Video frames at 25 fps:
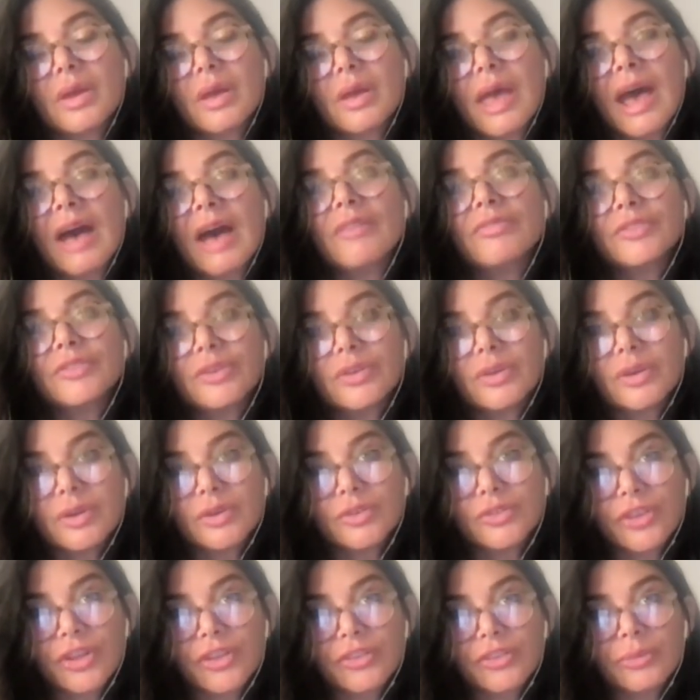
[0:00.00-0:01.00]
after
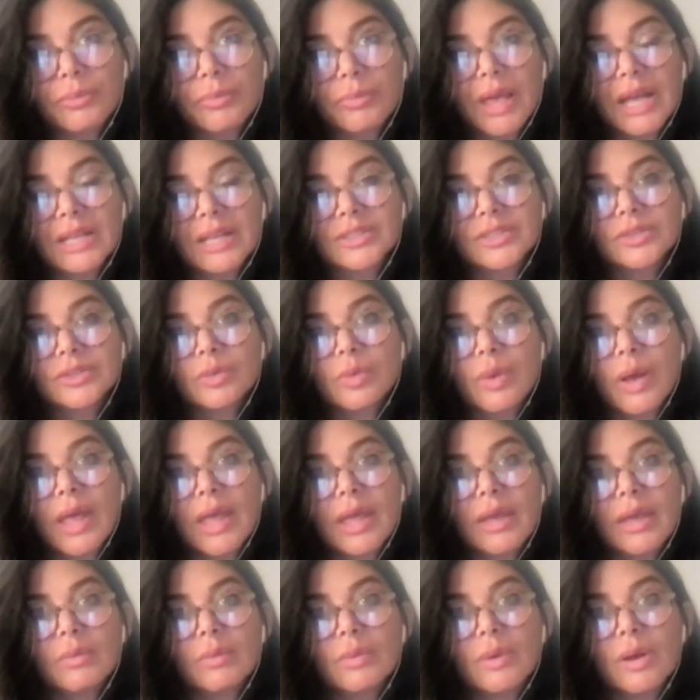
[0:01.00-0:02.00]
Jason passed
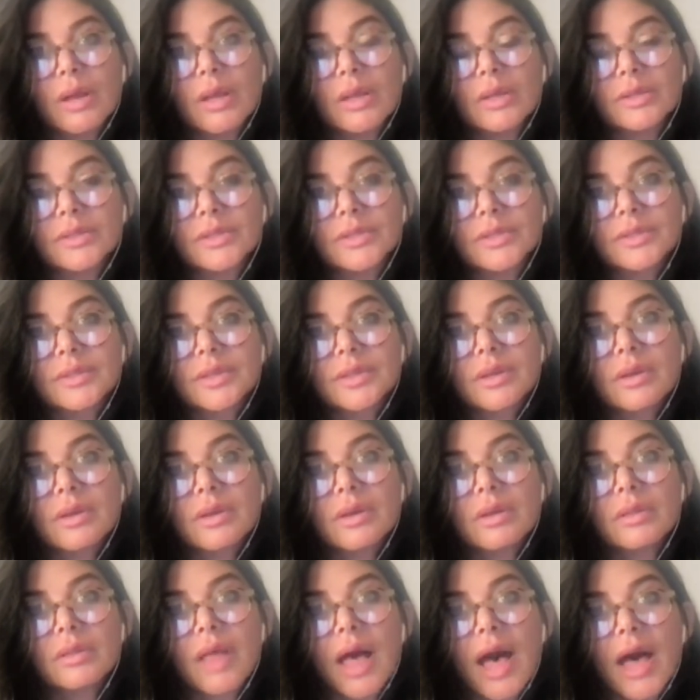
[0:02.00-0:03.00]
away, it was
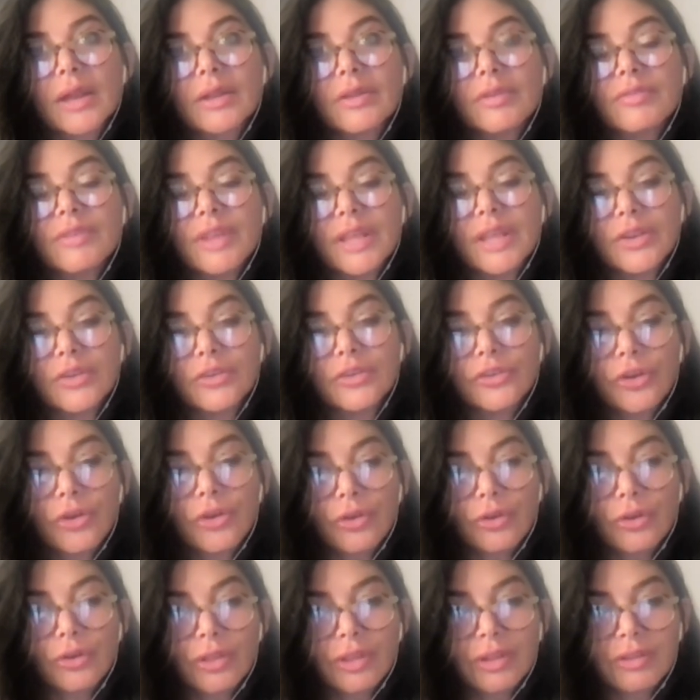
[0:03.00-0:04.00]
a lot of
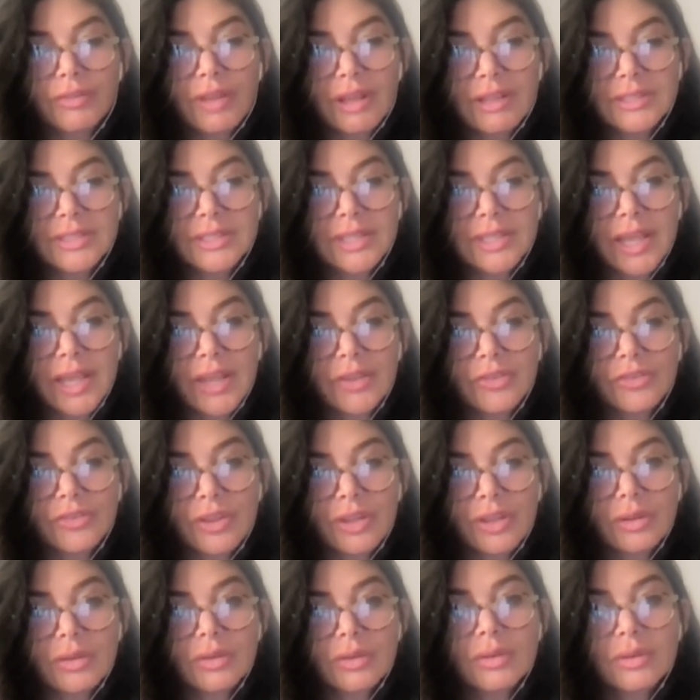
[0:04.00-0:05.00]
internal
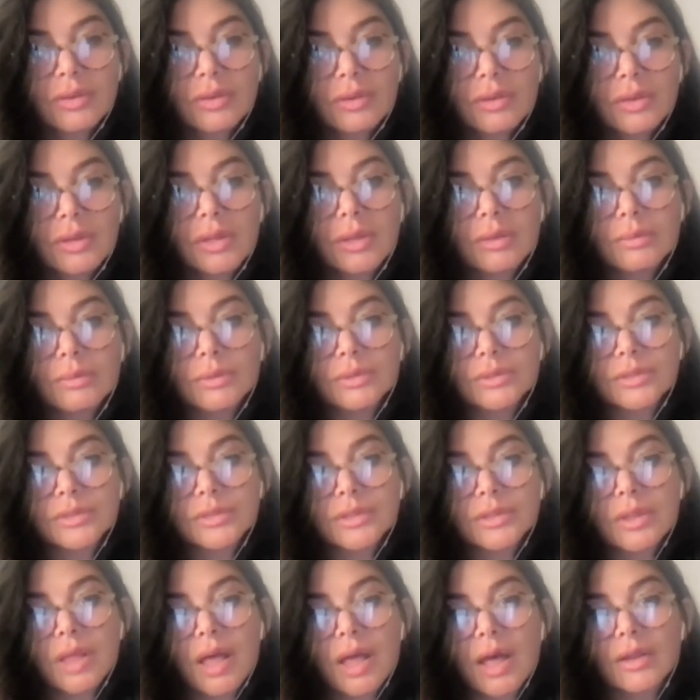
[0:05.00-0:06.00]
investigation it was
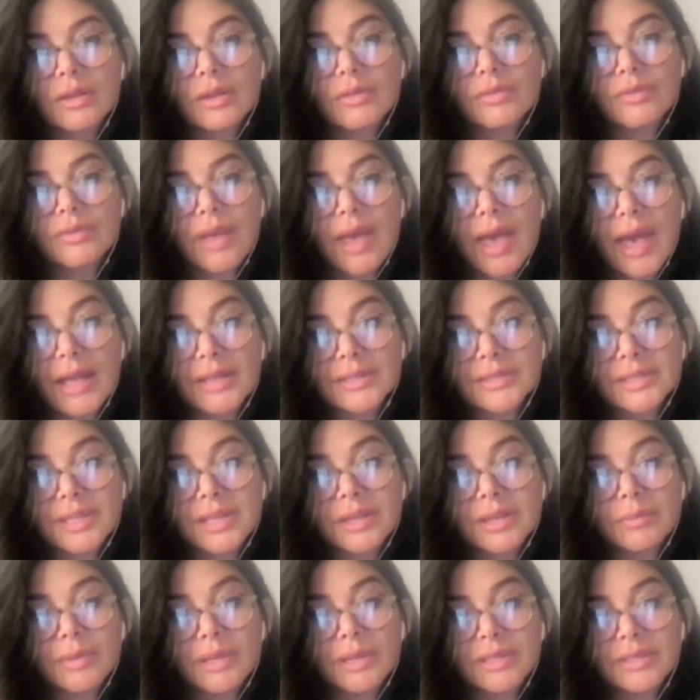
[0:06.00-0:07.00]
a lot of
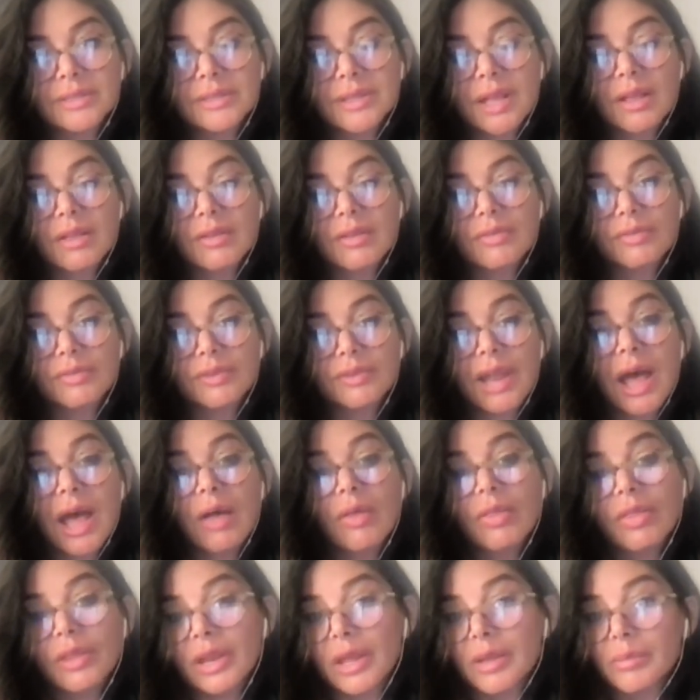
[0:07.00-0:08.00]
asking myself,
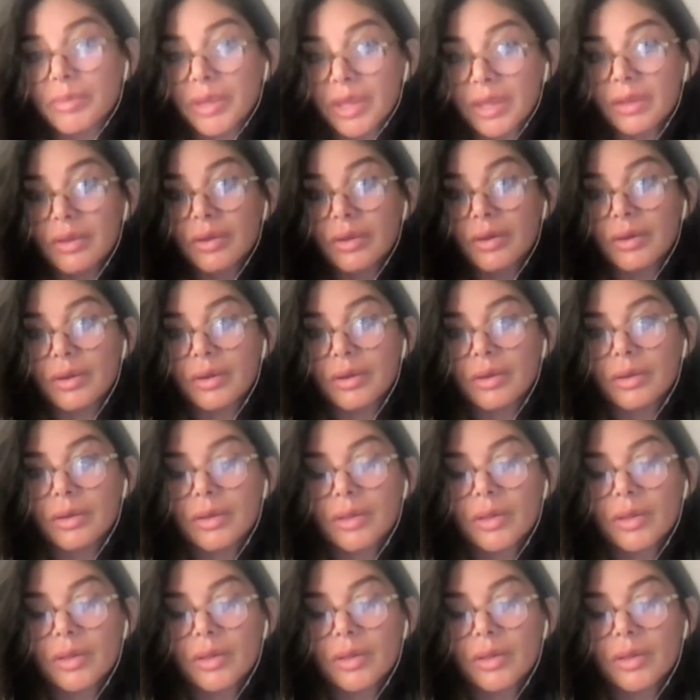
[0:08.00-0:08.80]
now that I'm here,